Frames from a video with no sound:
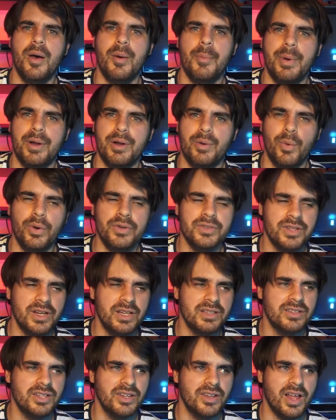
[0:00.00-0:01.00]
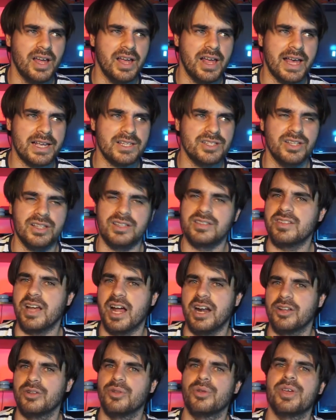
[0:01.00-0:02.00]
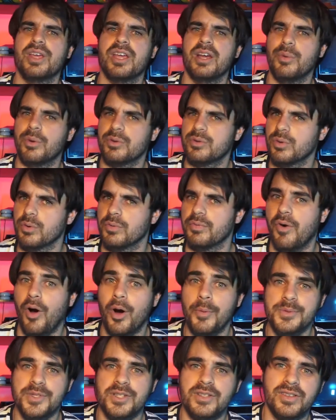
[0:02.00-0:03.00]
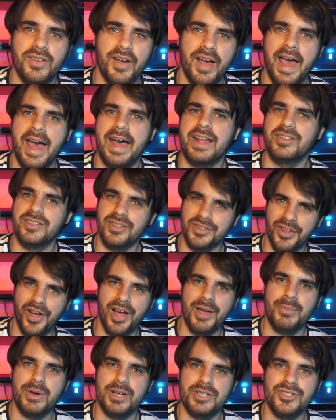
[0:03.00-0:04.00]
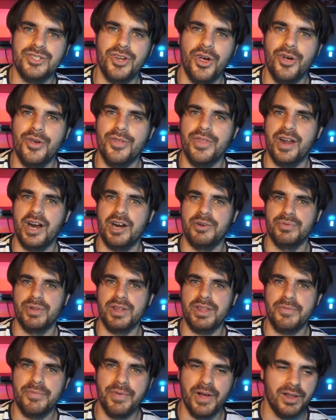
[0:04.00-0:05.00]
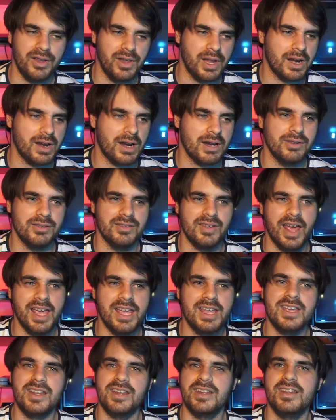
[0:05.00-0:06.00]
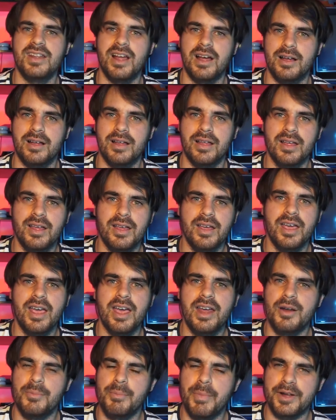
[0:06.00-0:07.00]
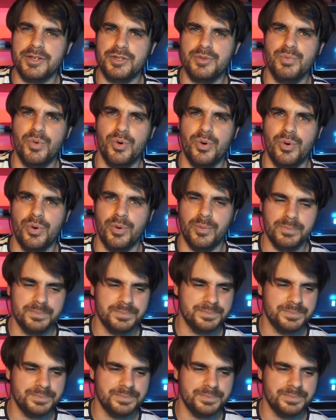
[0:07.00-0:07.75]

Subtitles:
But it wasn't until I actually started looking at what sort of options I had to light my show that I really felt like I could take it in a much more,